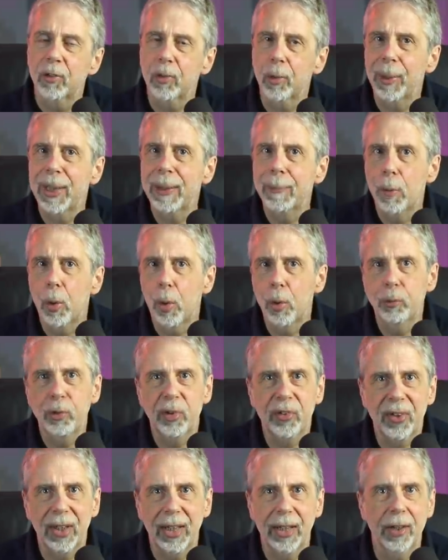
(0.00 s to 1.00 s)
to be more
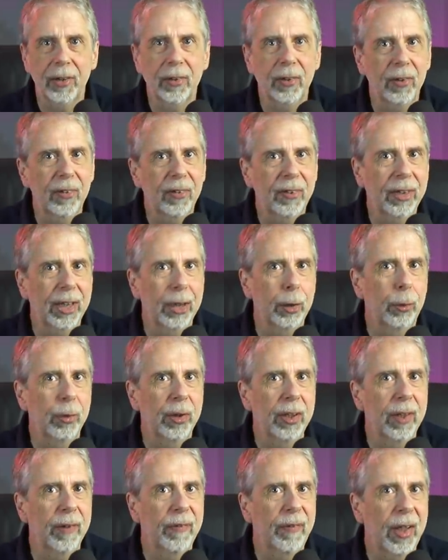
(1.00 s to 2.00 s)
resilient and skilled
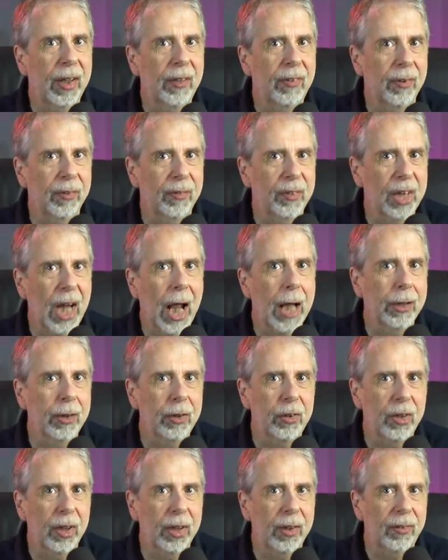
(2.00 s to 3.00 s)
in the face of
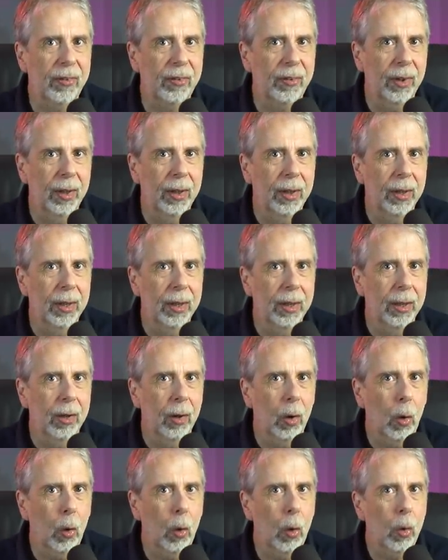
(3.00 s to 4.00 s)
challenges?
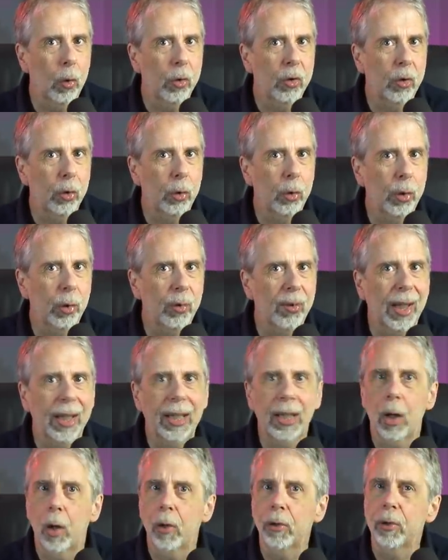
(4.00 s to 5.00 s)
Or do you
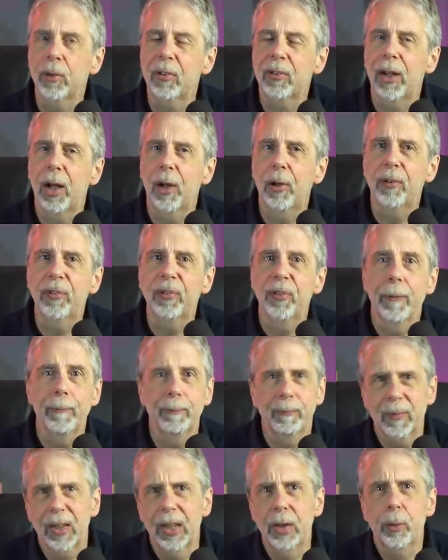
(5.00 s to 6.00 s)
take it on yourself
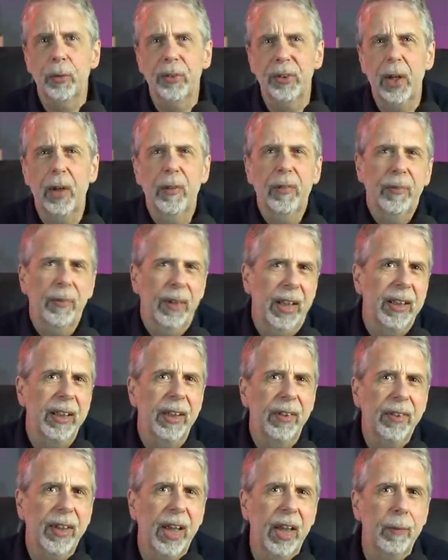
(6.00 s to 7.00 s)
in
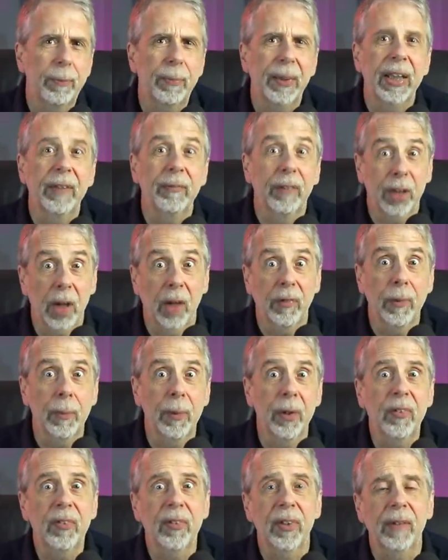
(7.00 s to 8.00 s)
this case being the
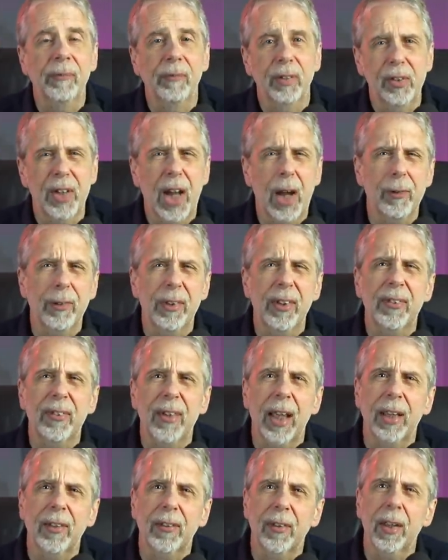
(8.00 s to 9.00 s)
government and the charity
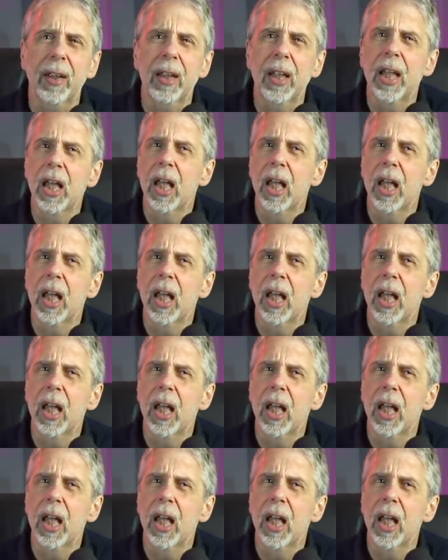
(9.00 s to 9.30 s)
sector,